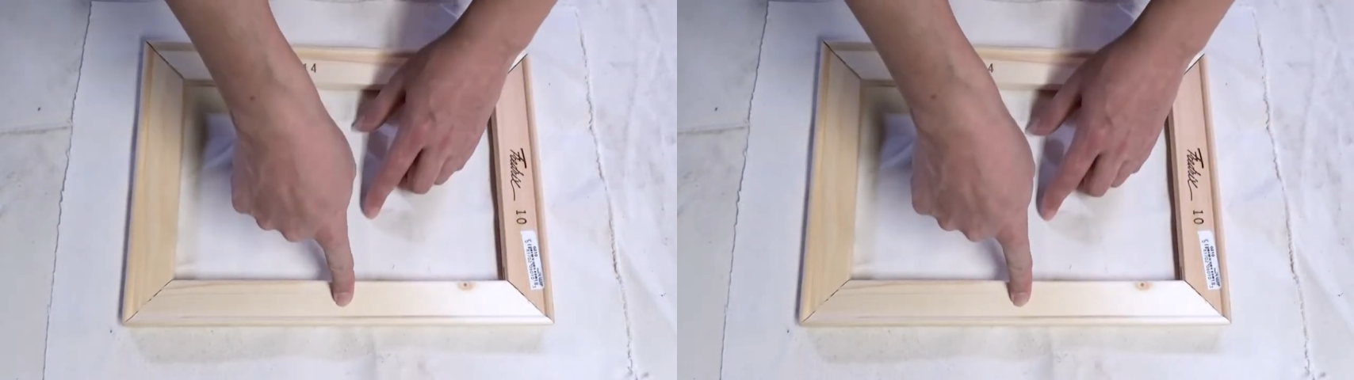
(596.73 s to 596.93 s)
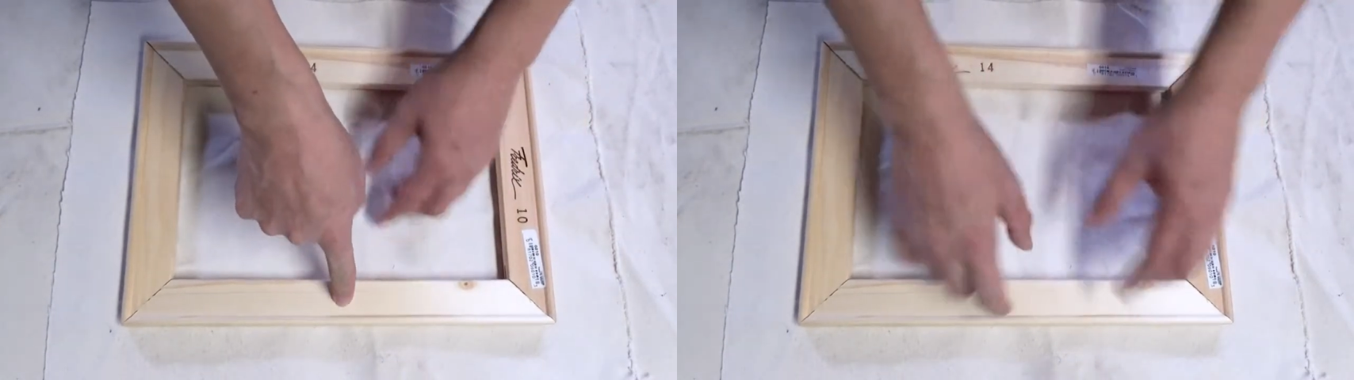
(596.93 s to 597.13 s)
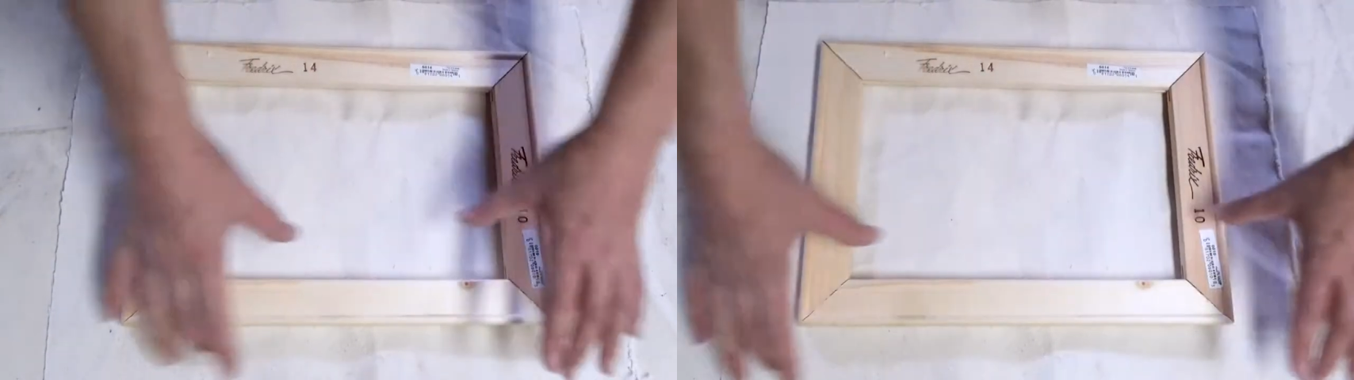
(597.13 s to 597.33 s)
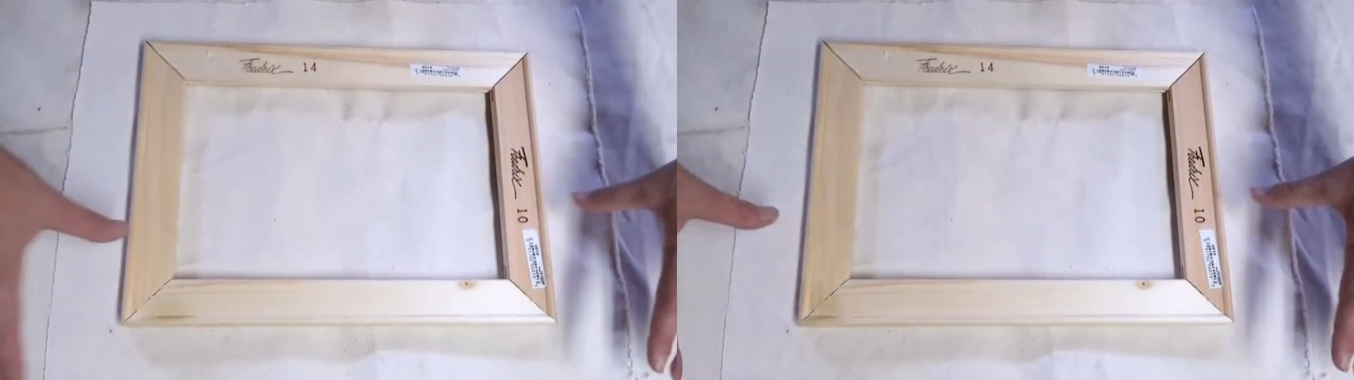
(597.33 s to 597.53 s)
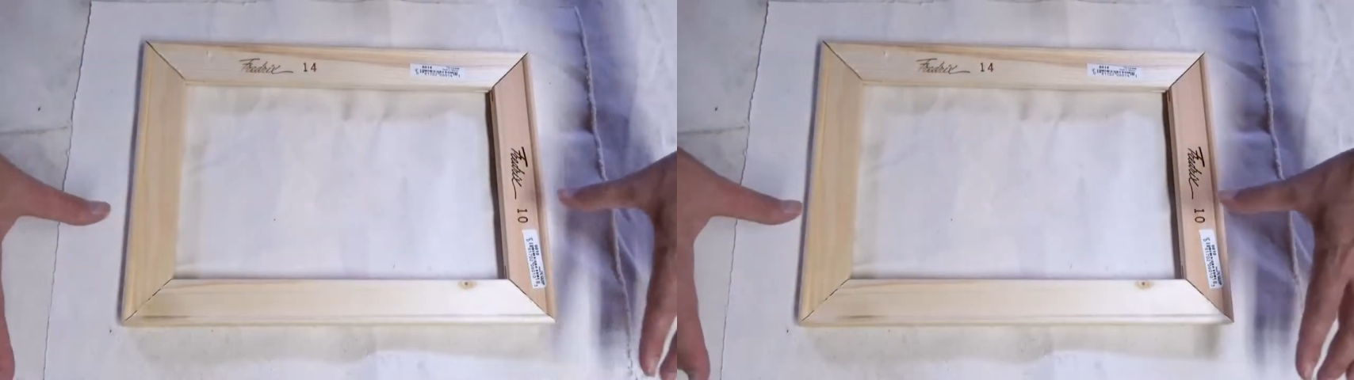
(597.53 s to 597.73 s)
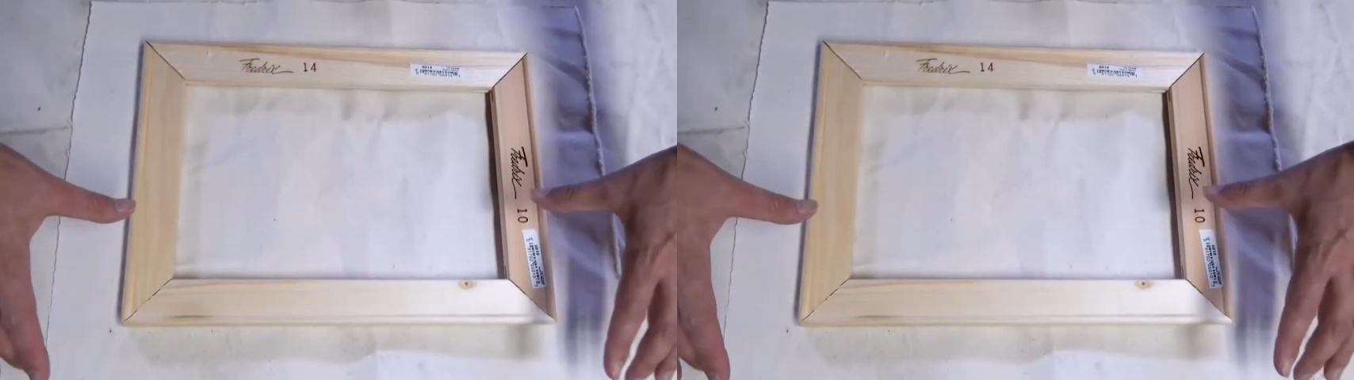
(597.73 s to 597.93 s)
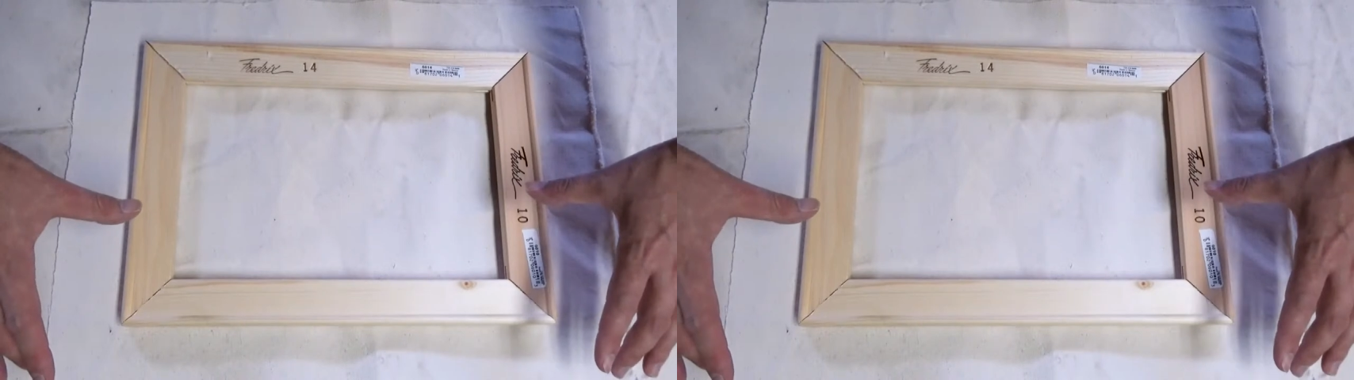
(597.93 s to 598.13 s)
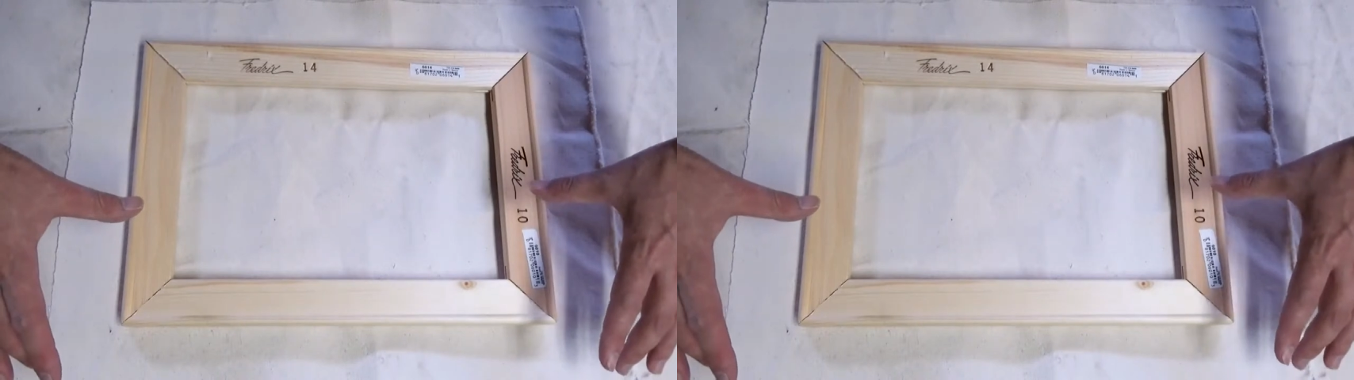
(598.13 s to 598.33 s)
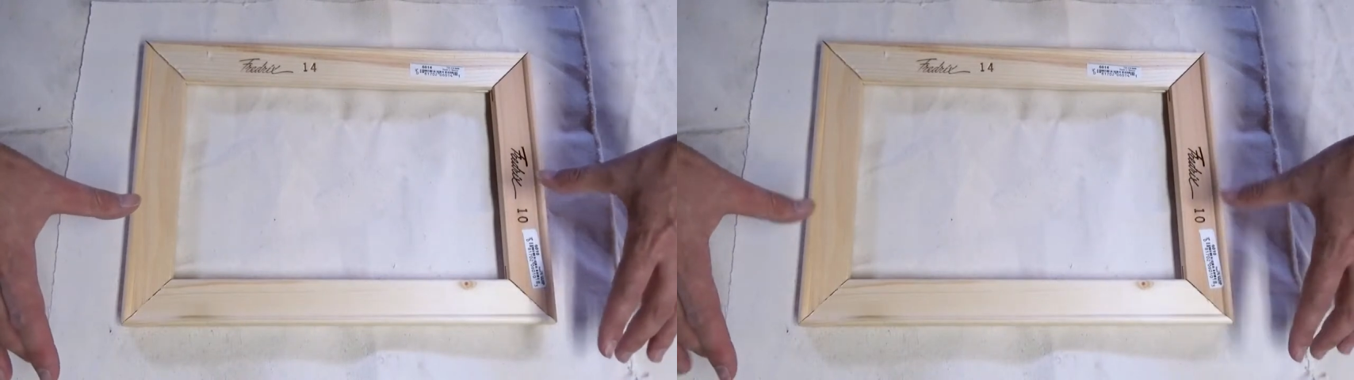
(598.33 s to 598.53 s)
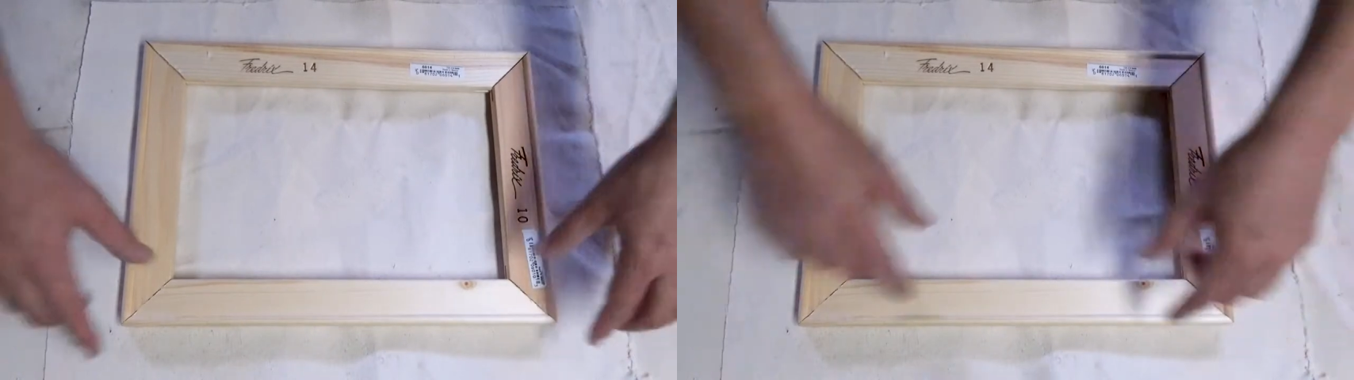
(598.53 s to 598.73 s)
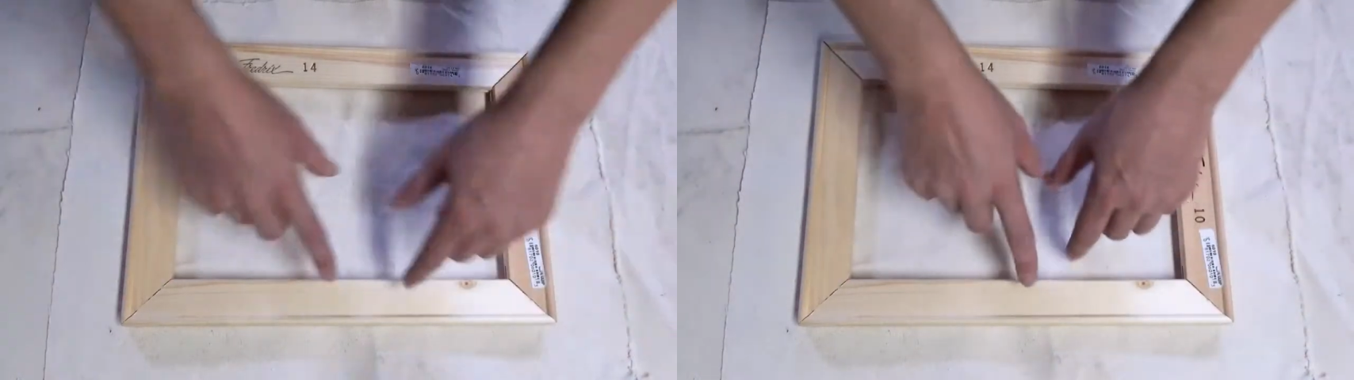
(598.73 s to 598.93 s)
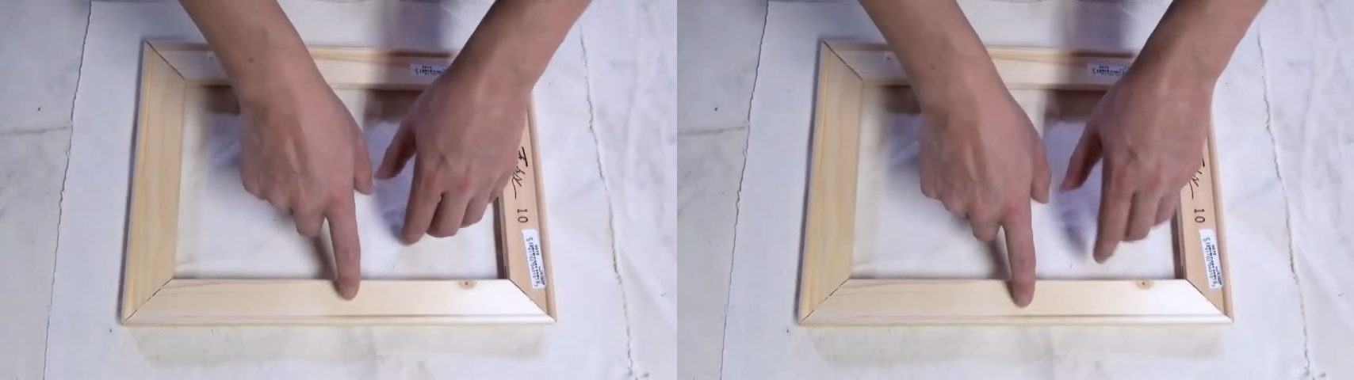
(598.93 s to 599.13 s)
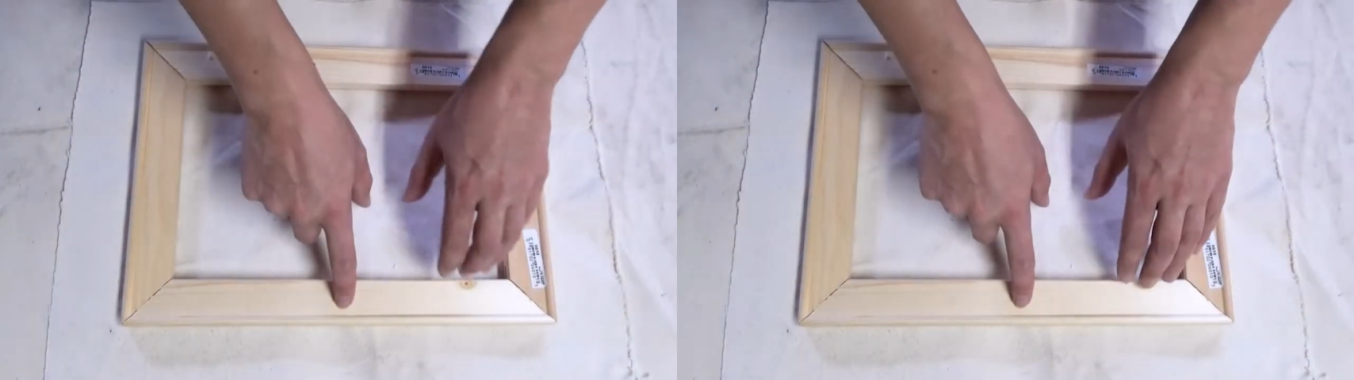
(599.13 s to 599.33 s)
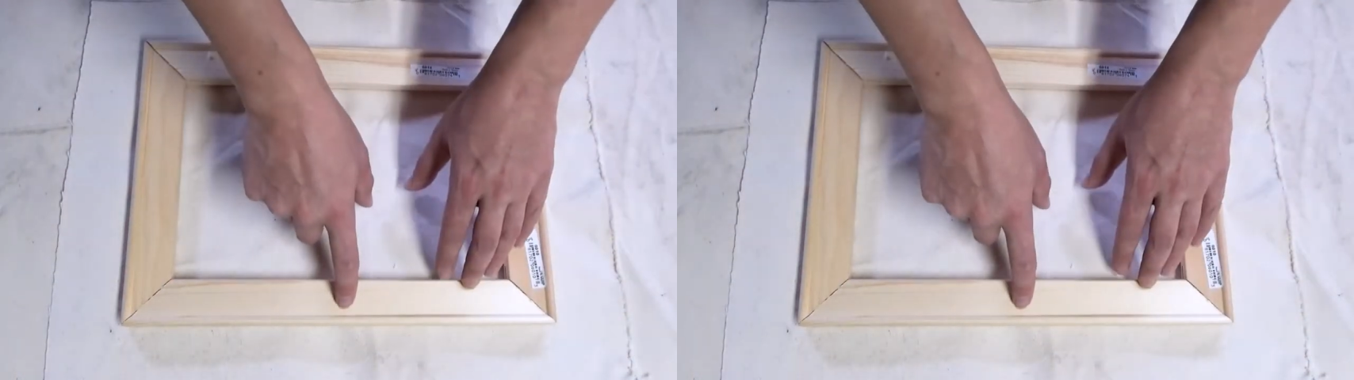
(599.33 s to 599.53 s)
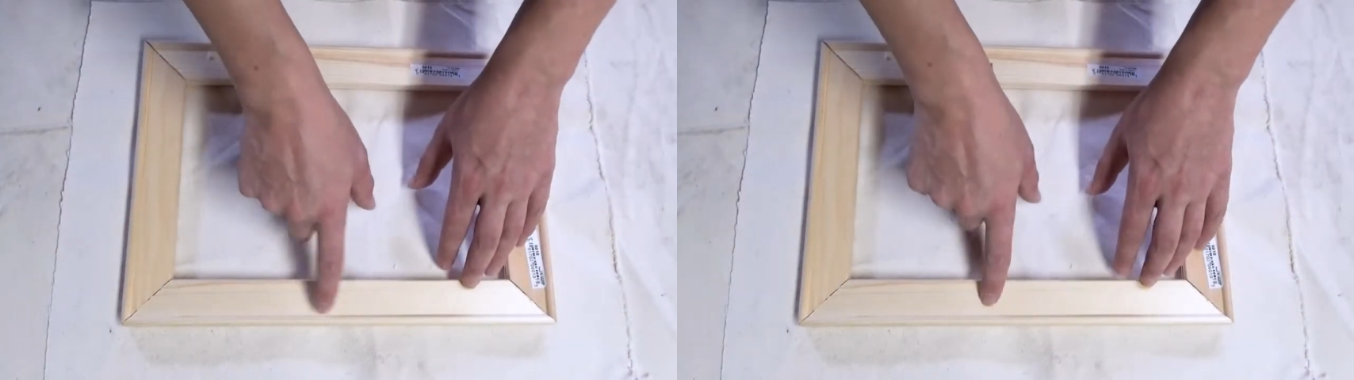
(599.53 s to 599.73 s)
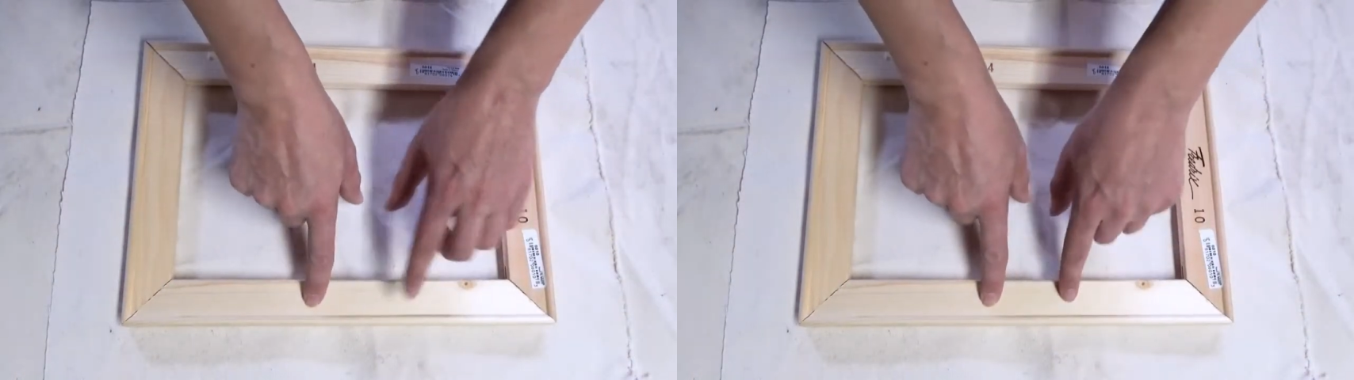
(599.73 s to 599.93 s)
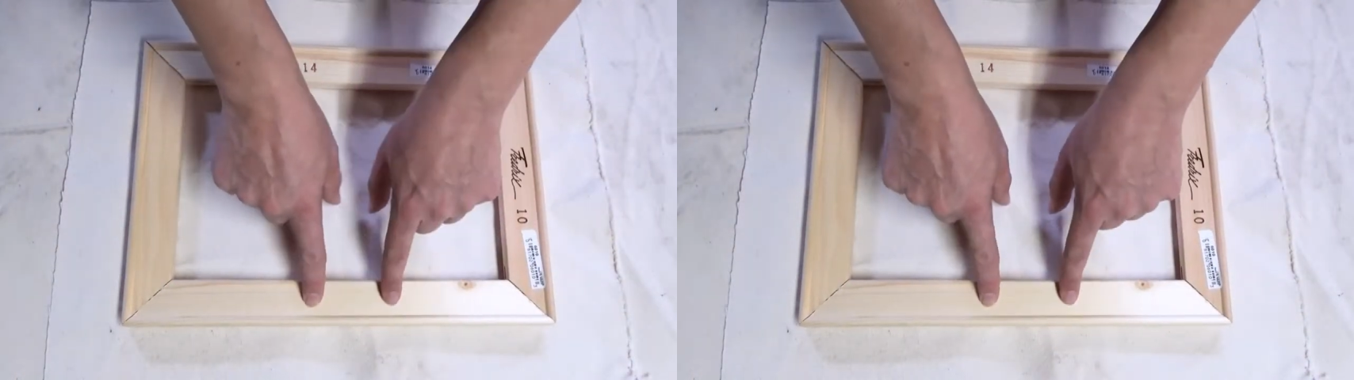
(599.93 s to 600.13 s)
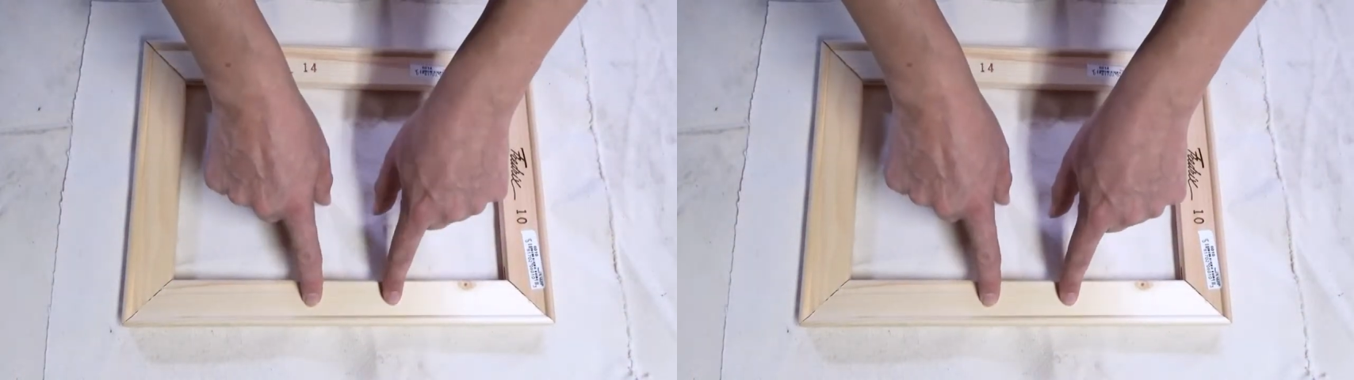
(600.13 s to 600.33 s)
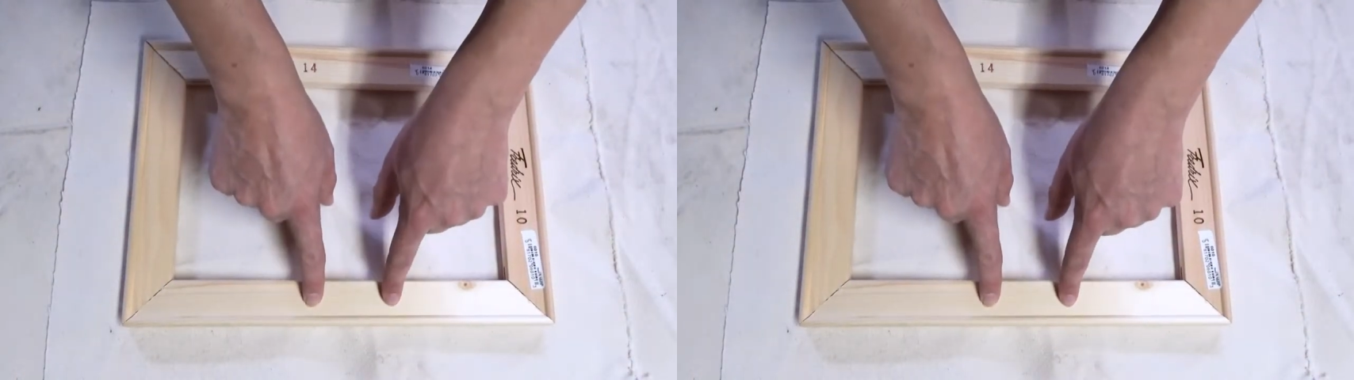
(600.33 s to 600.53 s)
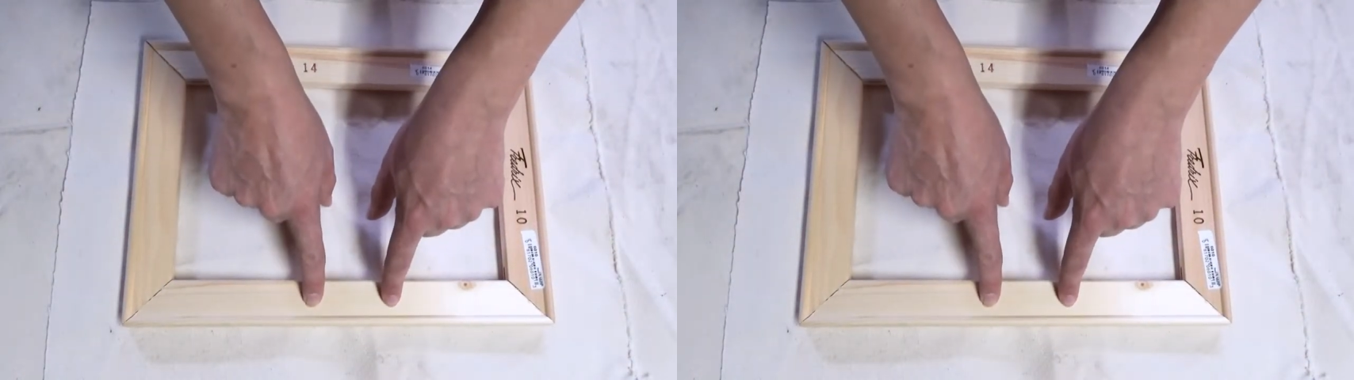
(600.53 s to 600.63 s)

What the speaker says: Nobody's mouth can be seen.